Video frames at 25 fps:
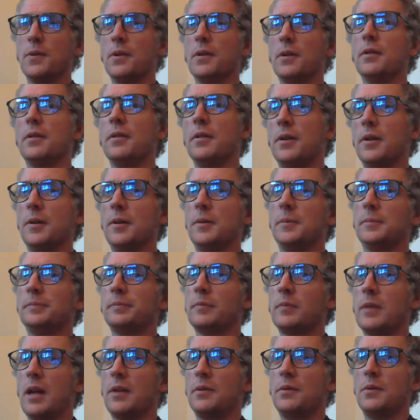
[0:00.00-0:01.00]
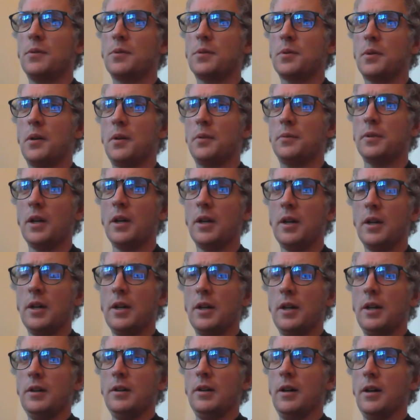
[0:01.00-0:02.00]
for 9 through 12
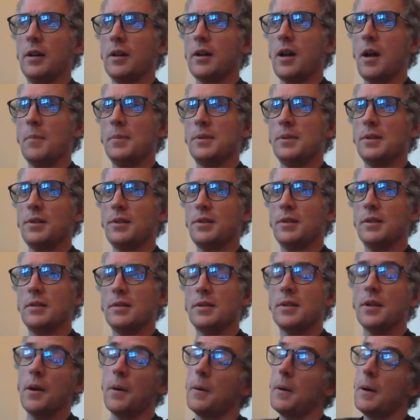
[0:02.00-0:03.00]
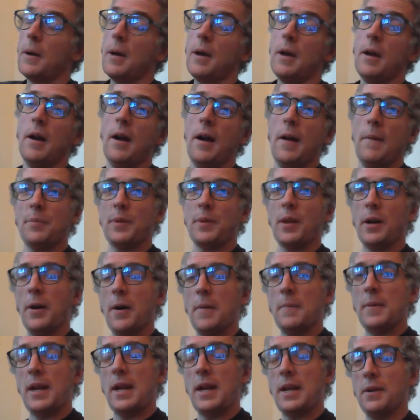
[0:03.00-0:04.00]
composition. So
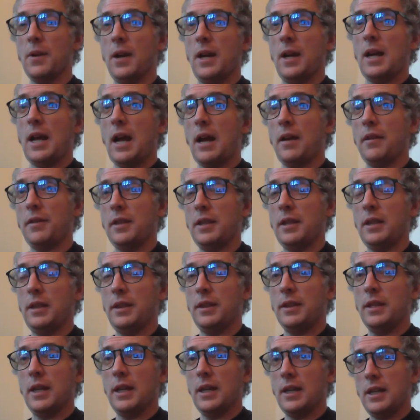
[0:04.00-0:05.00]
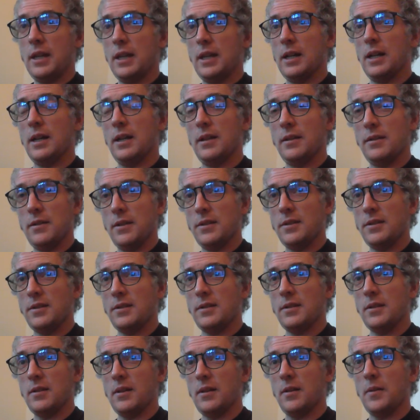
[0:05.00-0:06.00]
at any rate, I think that
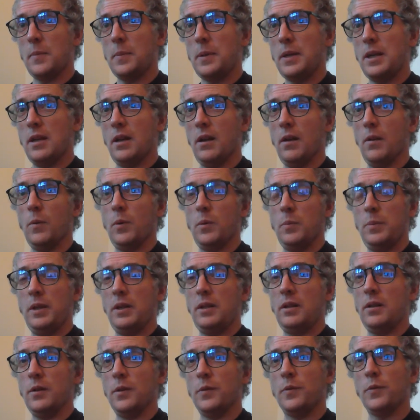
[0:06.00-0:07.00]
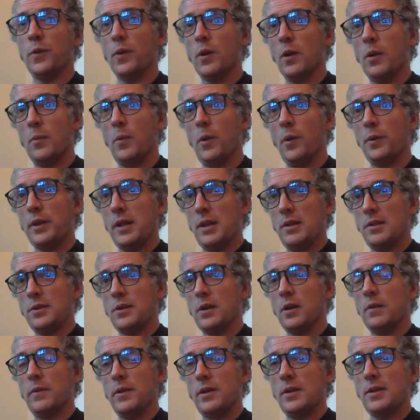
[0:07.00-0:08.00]
this PL would be good for both
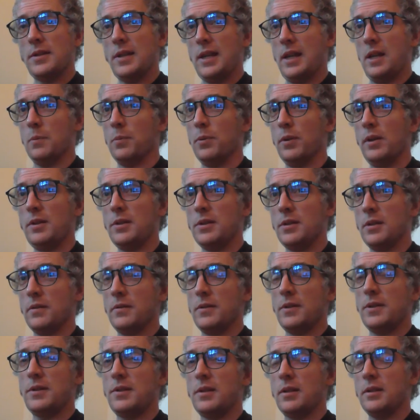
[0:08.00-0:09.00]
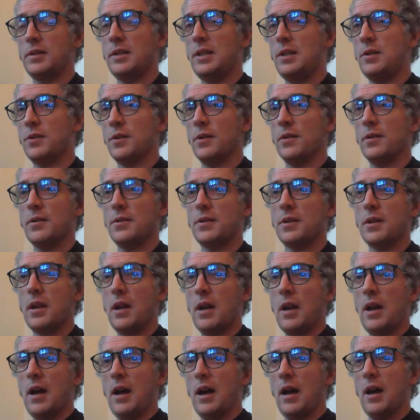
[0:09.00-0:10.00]
in-service and pre-service teachers.
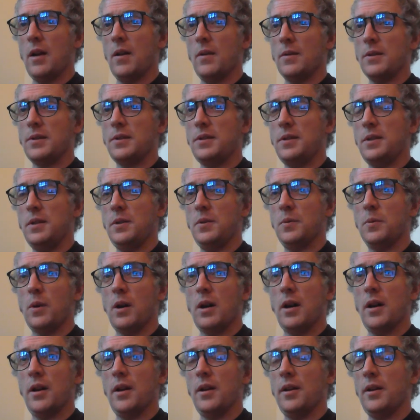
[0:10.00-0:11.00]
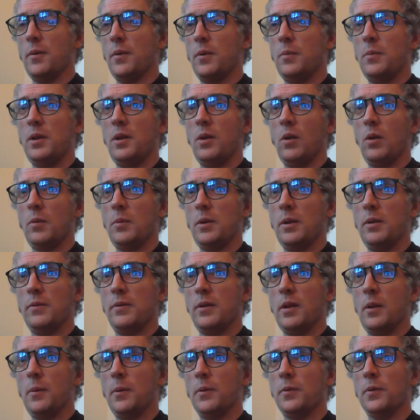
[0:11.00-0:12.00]
I don't see why it would be only be
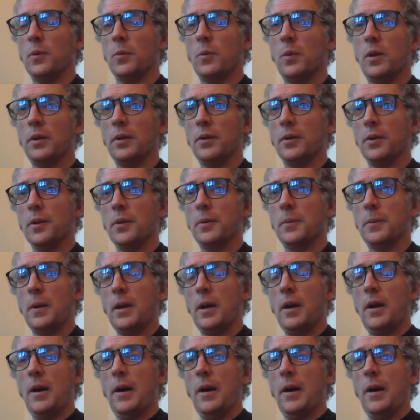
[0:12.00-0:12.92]
available for one group.